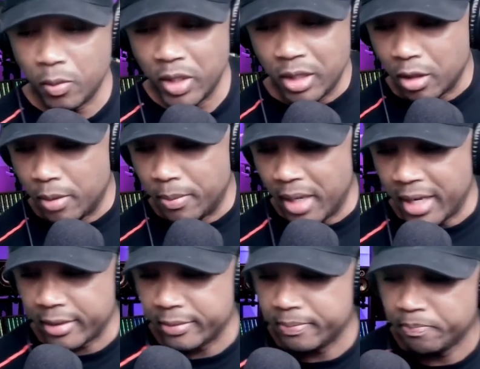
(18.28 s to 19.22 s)
Welcome back.
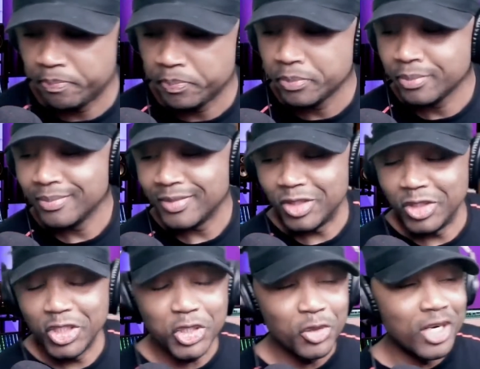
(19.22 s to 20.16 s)

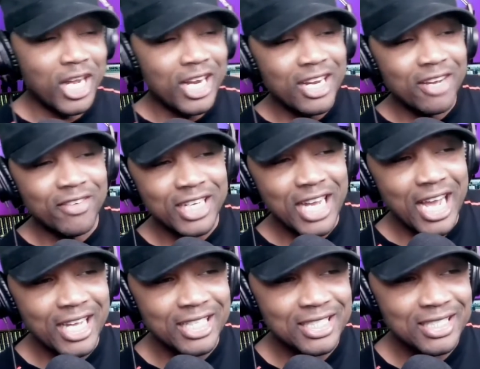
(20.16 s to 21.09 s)
The show that never
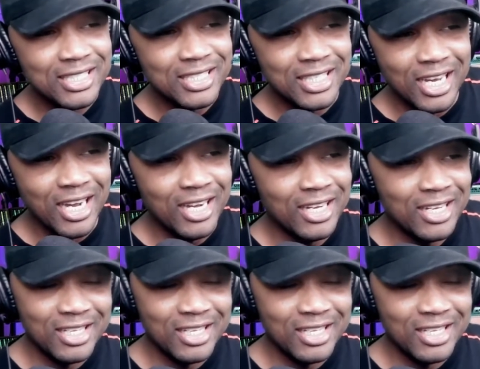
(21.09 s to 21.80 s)
died. Yeah?